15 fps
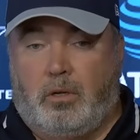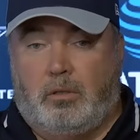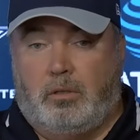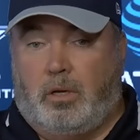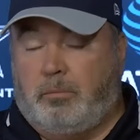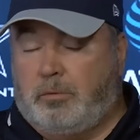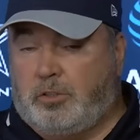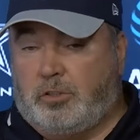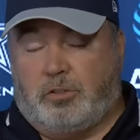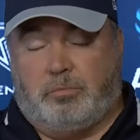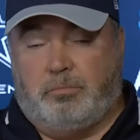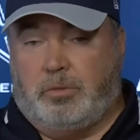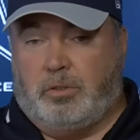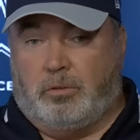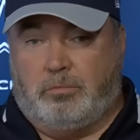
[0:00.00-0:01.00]
I mean, just
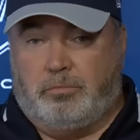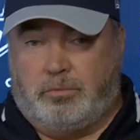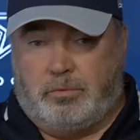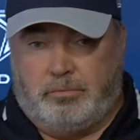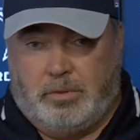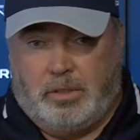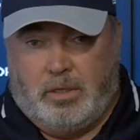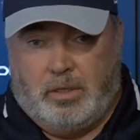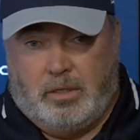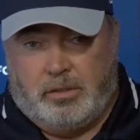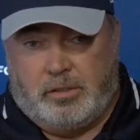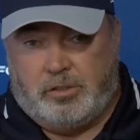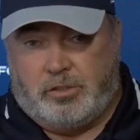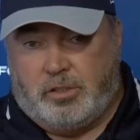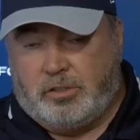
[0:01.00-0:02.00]

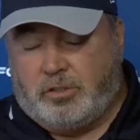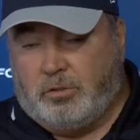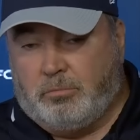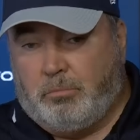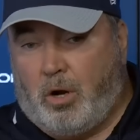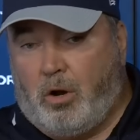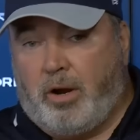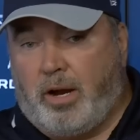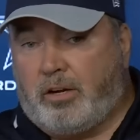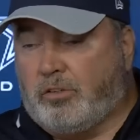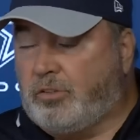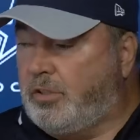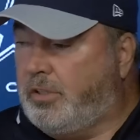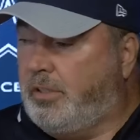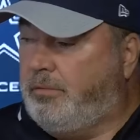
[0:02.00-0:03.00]
decision, ball
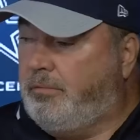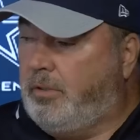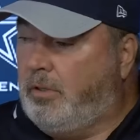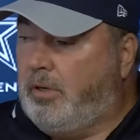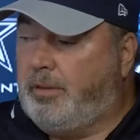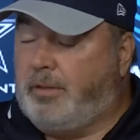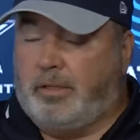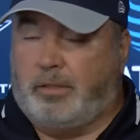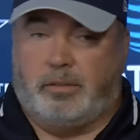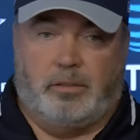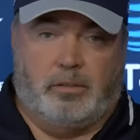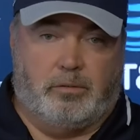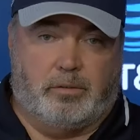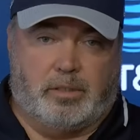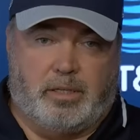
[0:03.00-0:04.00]
accuracy. I think
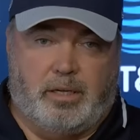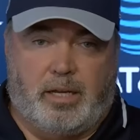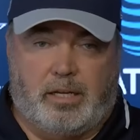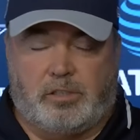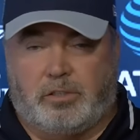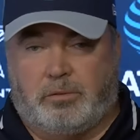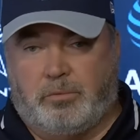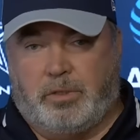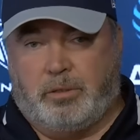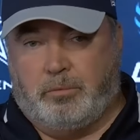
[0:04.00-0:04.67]
the connection.